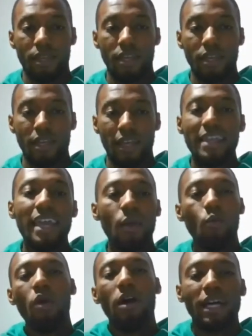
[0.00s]
Yeah, he
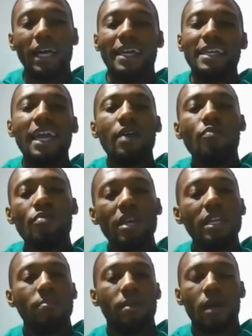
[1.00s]
ain't what he ain't
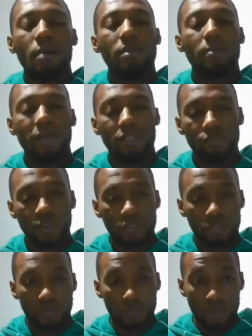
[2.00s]
really become the best
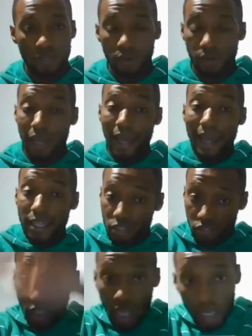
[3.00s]
version of himself.
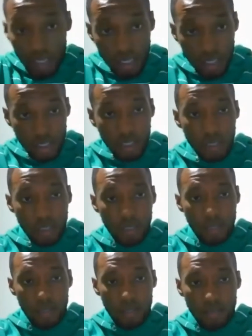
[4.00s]
Externally,
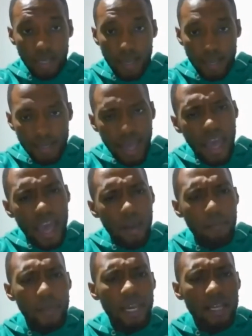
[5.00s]
yeah,
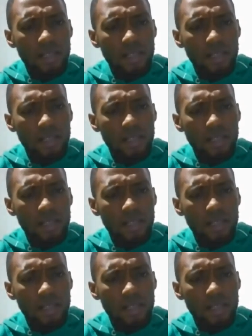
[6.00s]
yeah,